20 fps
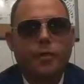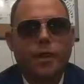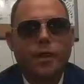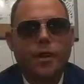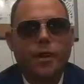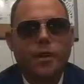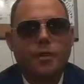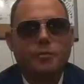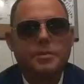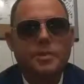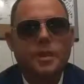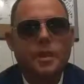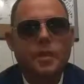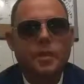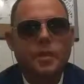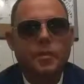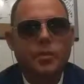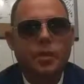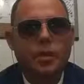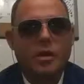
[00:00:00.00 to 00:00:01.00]

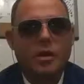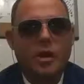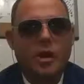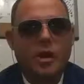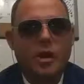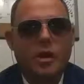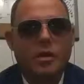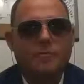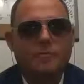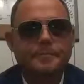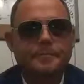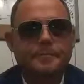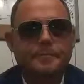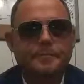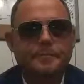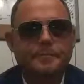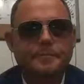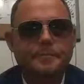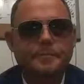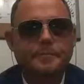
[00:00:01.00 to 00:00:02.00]
Suddenly one day,
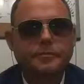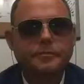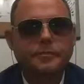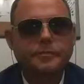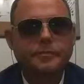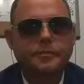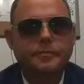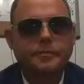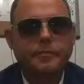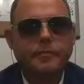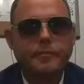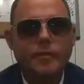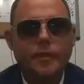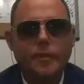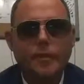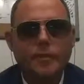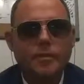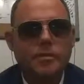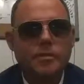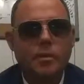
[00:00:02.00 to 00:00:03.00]
you know,